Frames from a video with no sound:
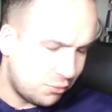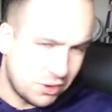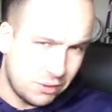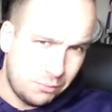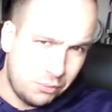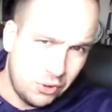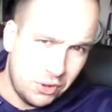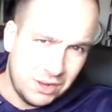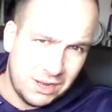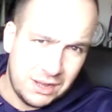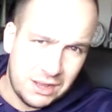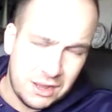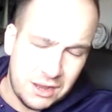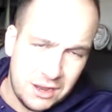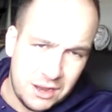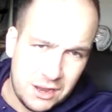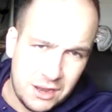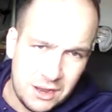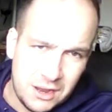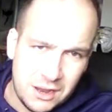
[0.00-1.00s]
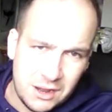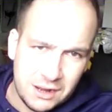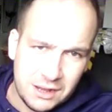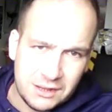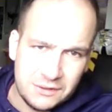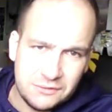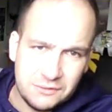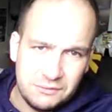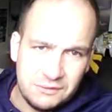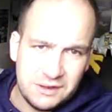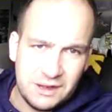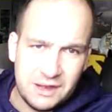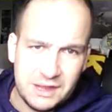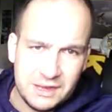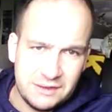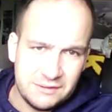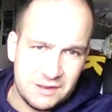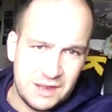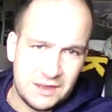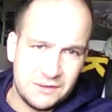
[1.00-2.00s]
but I'll put a link to
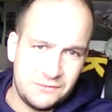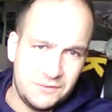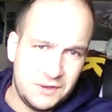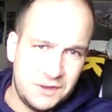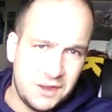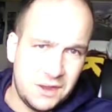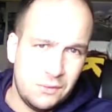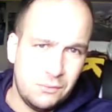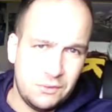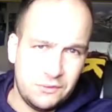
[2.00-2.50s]
his last video,